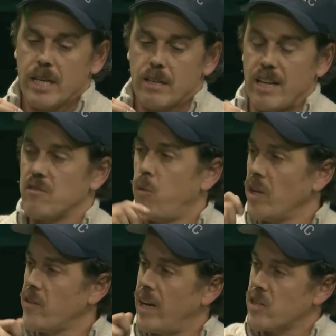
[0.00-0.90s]
There's
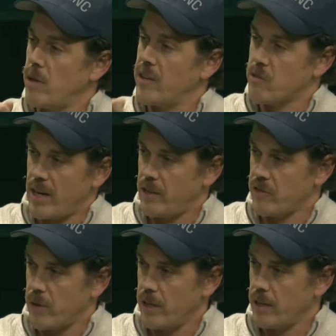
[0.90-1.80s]
one centralized
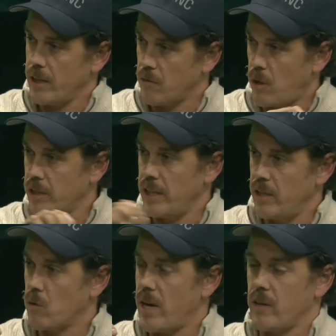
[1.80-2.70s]
registry, like one
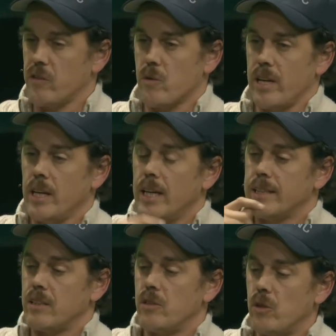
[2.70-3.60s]
EU registry,
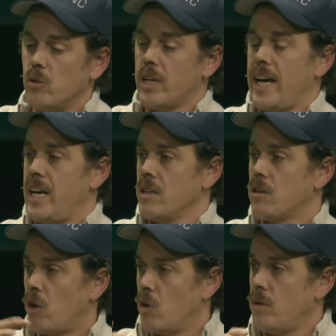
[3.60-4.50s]
that you can
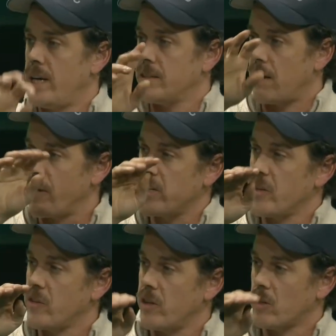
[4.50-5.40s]
go and
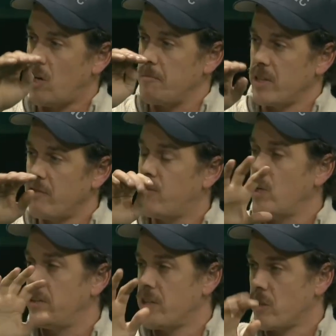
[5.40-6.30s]
register your company
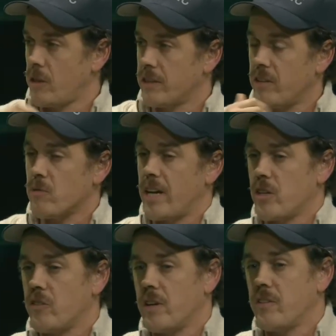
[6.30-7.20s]
fully digital. This
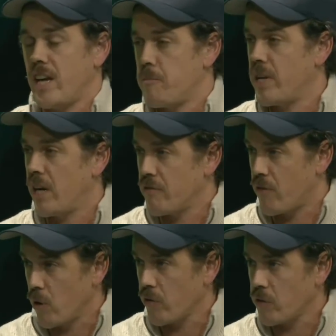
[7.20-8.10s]
registry is API
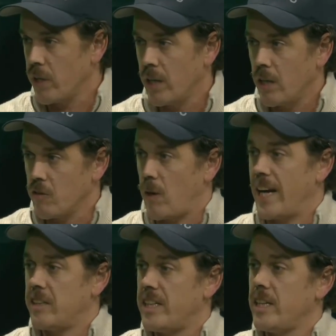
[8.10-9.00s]
first. So
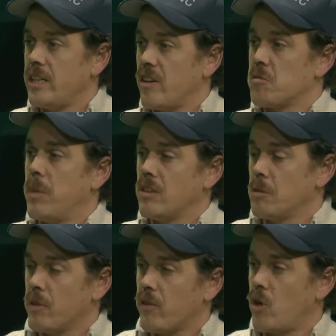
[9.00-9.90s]
ideally there's
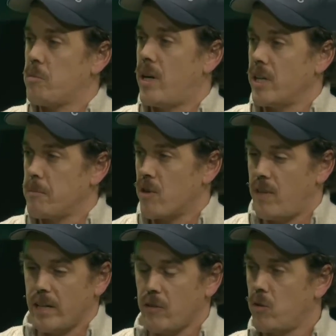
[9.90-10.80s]
multiple third-party
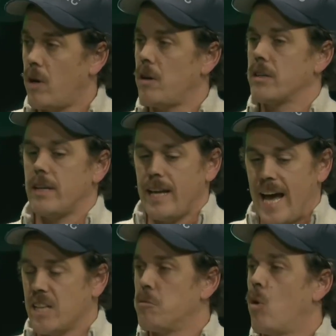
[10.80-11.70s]
providers who
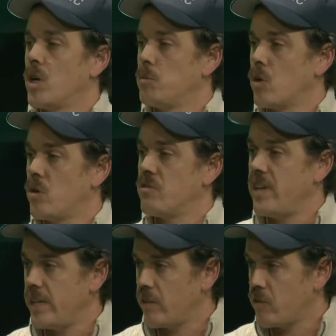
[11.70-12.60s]
add more and more
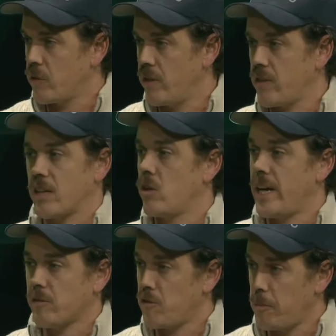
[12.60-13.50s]
convenience to this, like
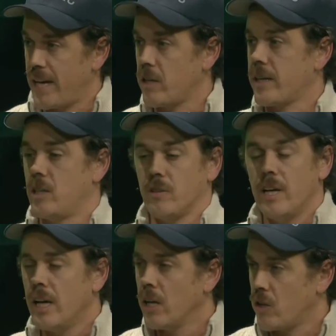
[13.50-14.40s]
connect with your bank account,
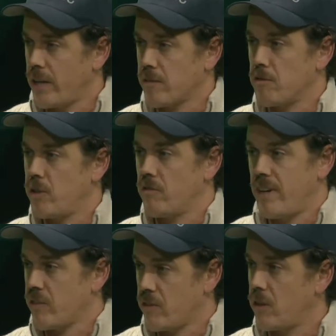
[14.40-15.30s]
connect with your
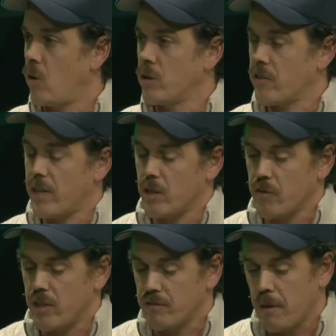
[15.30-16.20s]
investors, and all this kind of
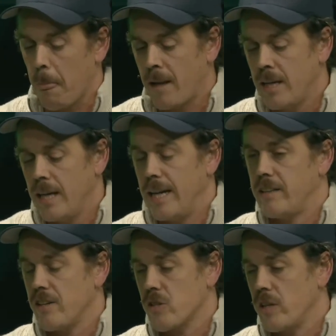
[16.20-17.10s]
stuff.
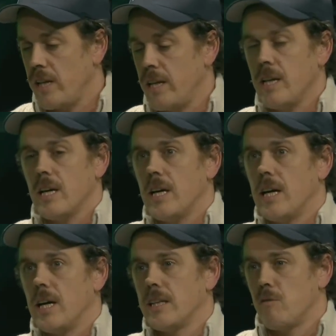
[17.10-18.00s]
Additionally,
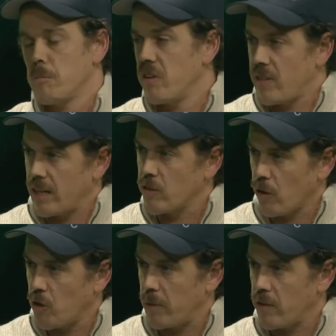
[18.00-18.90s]
there will be standard
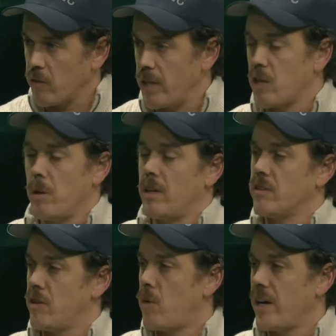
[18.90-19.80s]
documents. So the equivalent
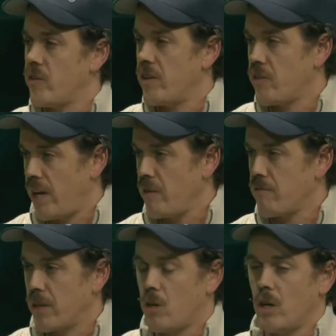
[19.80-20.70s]
of a YC
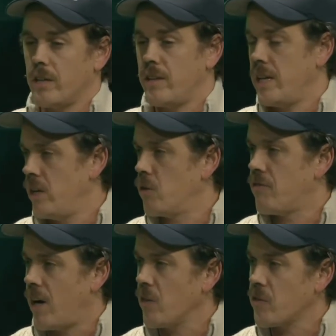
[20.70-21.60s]
Safe, we call it the EU
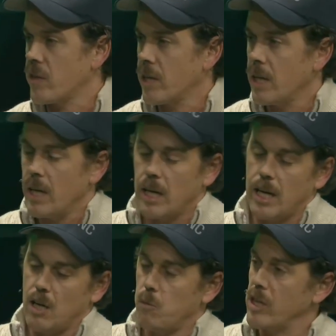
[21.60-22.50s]
Fast,
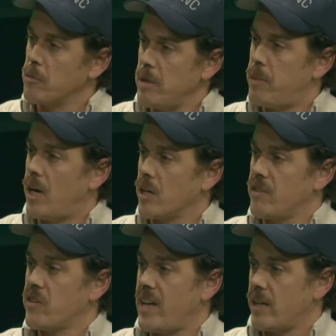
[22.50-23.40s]
will be part of
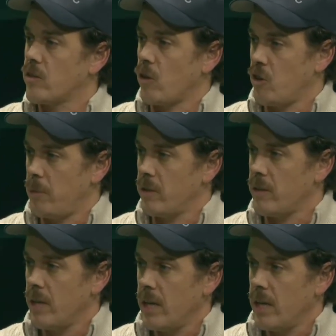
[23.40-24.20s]
a standard document.